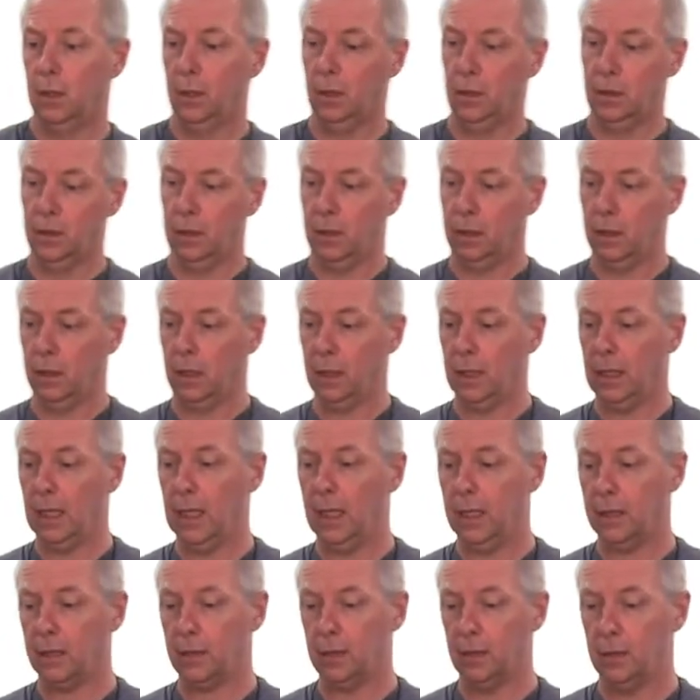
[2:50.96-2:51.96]
is I'm going to
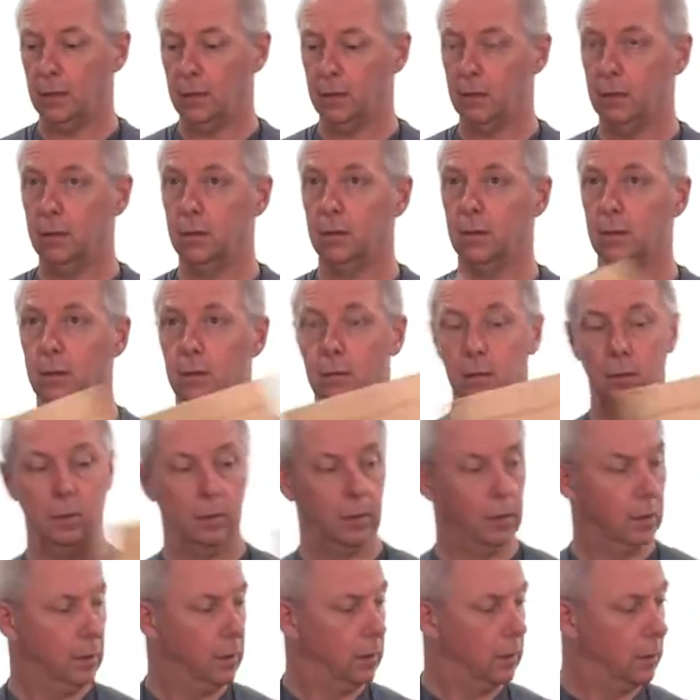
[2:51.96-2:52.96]
cut
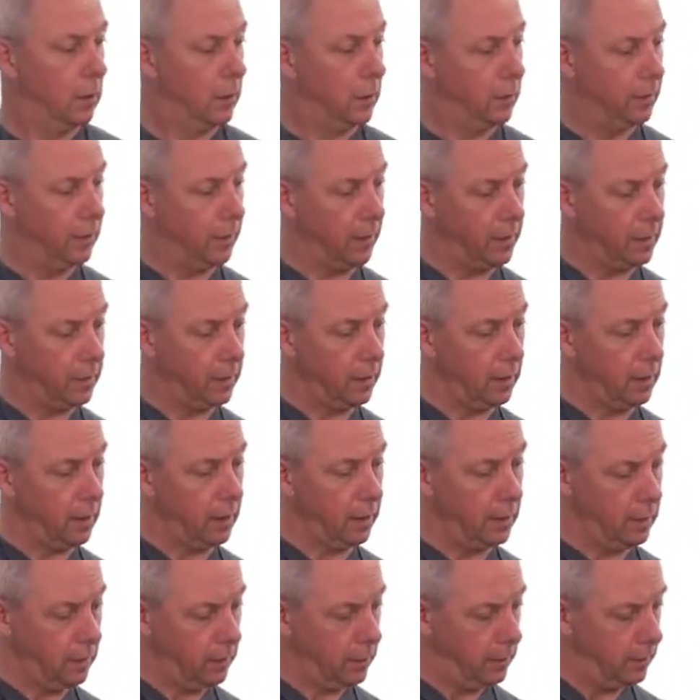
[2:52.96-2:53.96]

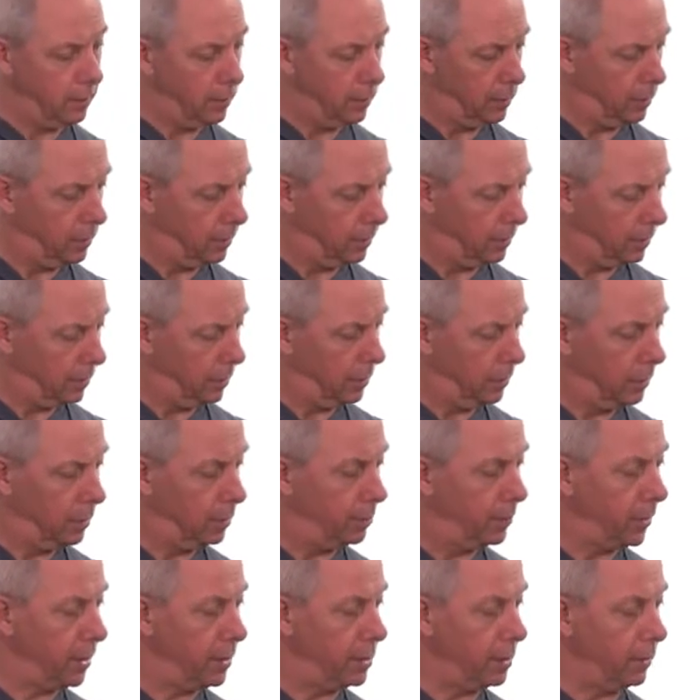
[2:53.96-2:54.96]
basically
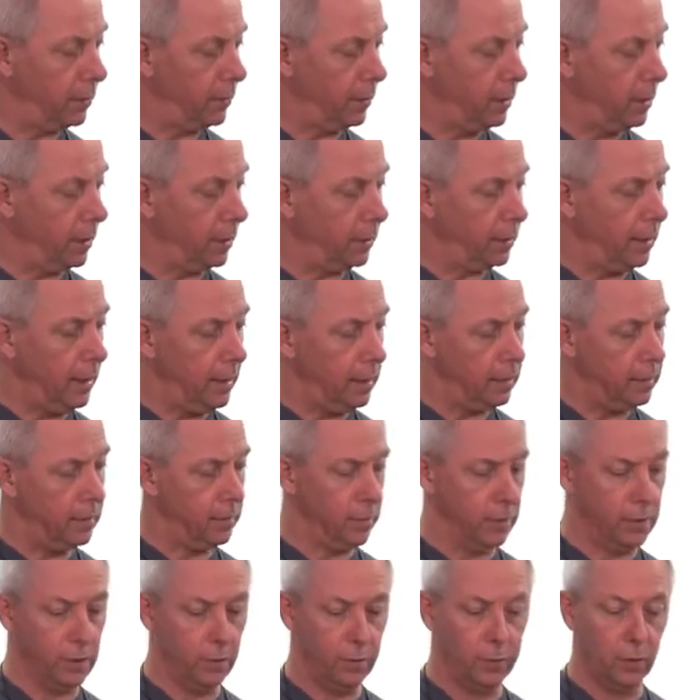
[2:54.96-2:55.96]
a piece off like that
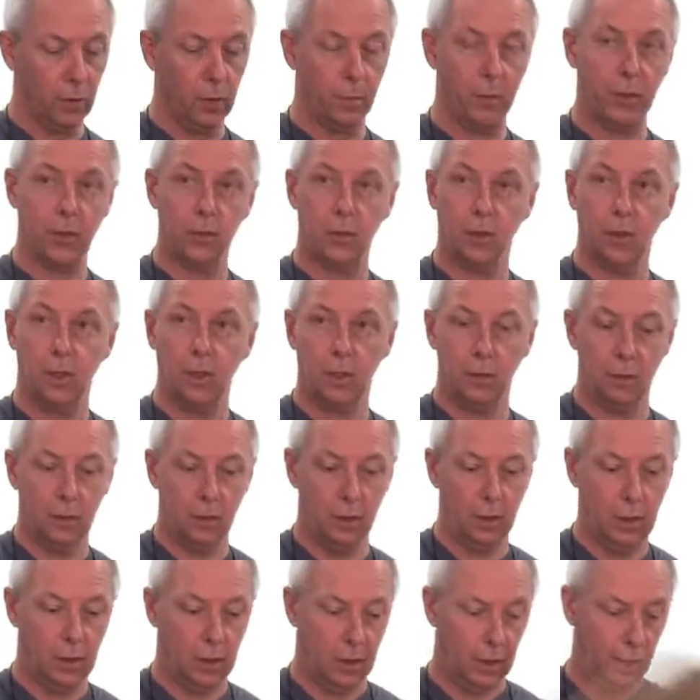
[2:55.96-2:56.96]
just to form a triangle.
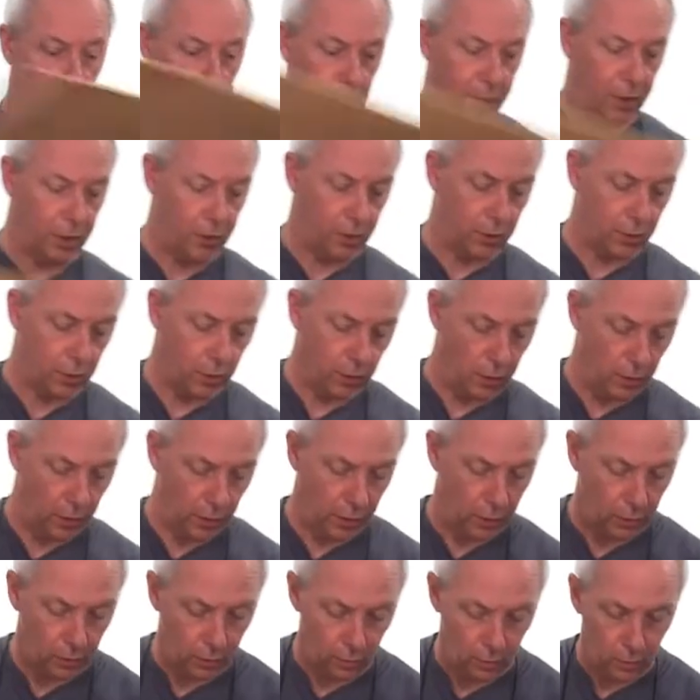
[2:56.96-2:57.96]
That piece of
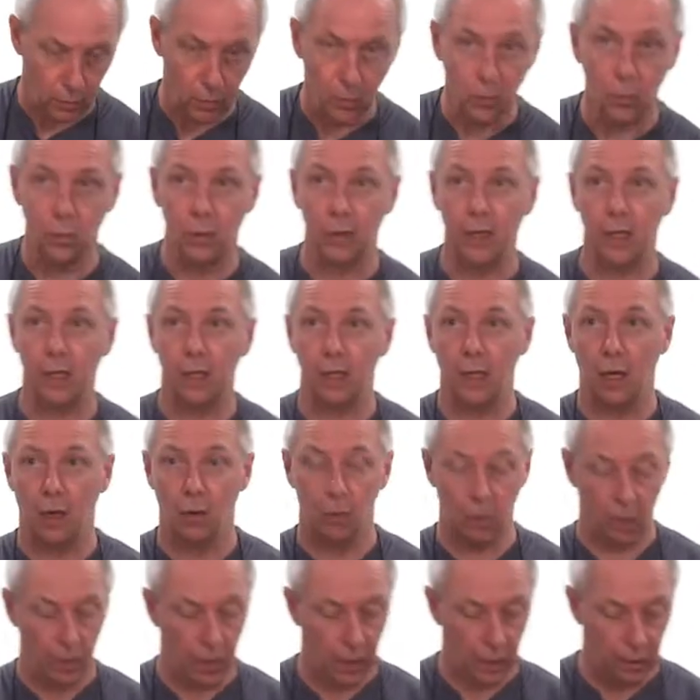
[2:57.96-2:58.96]
triangle will then
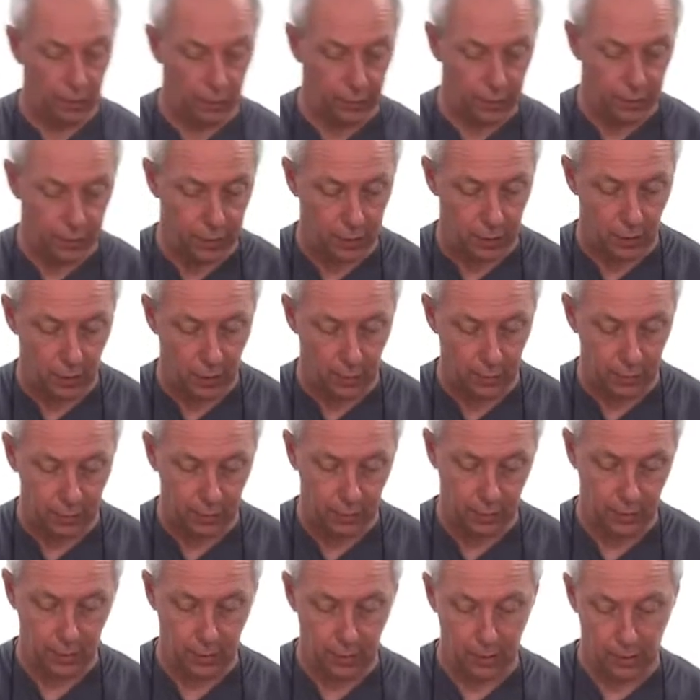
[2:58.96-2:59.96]
go over the top
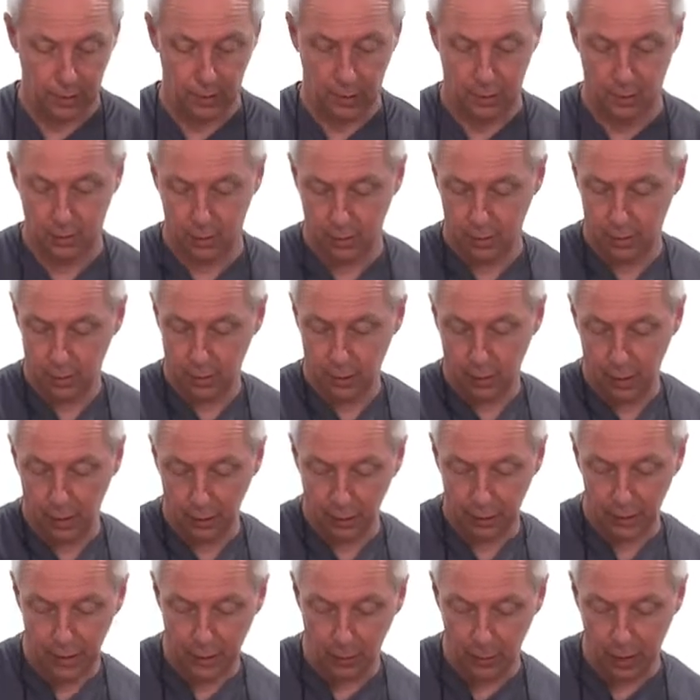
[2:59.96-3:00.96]

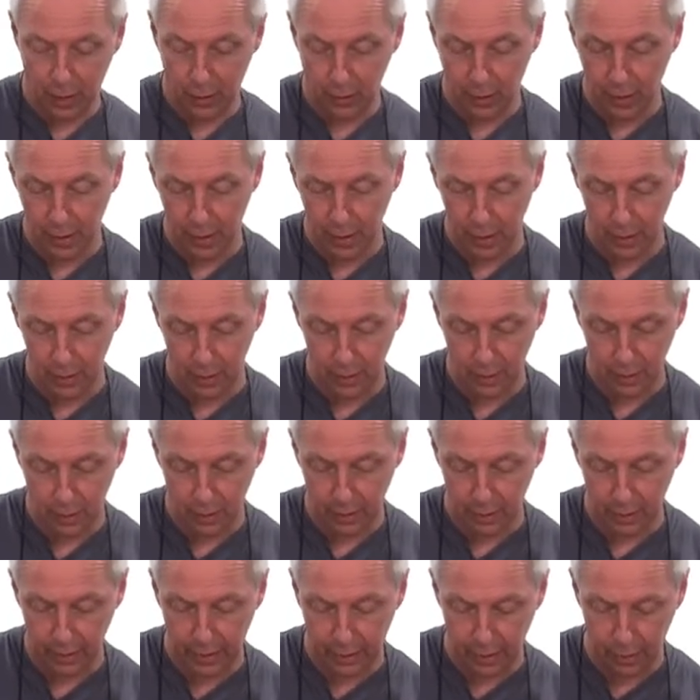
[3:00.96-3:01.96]
like that way around,
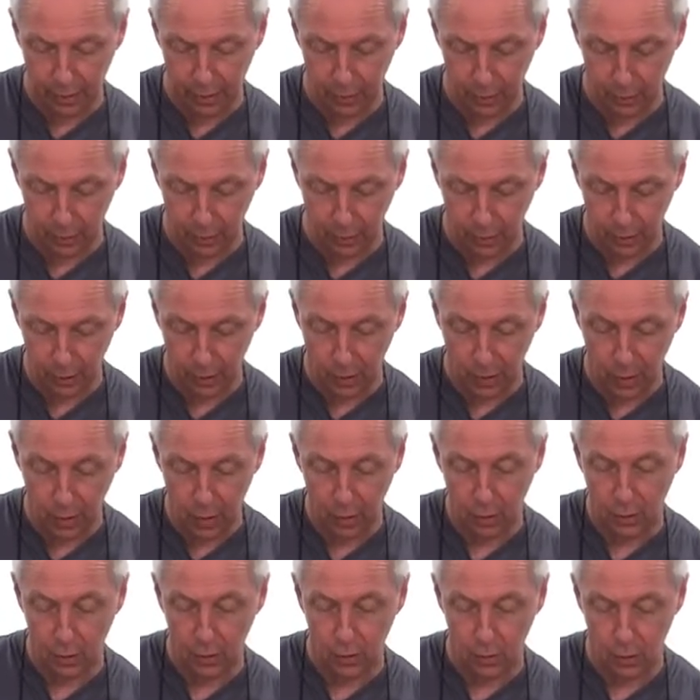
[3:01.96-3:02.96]
and that'll help
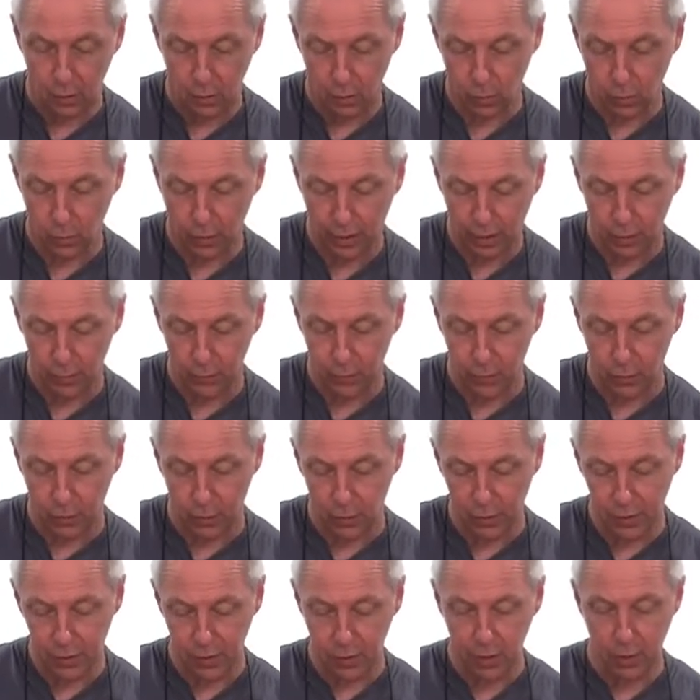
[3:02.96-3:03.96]

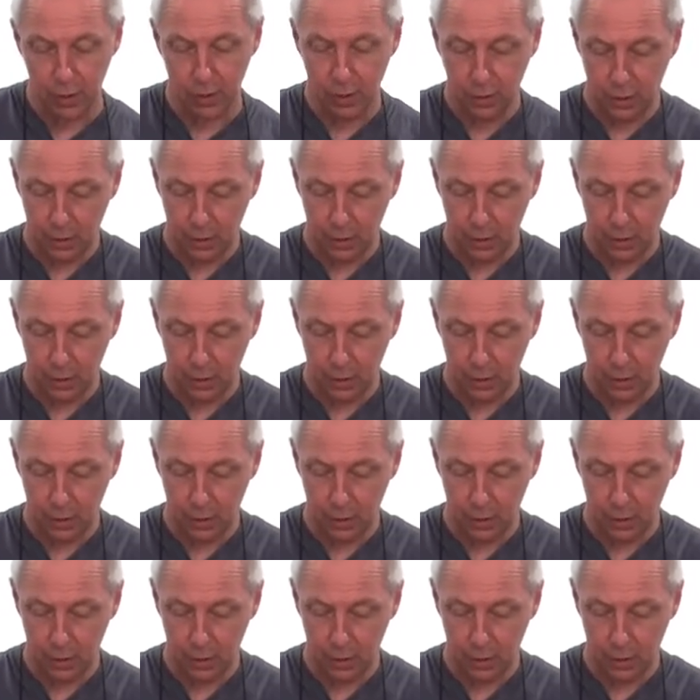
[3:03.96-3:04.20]
reinforce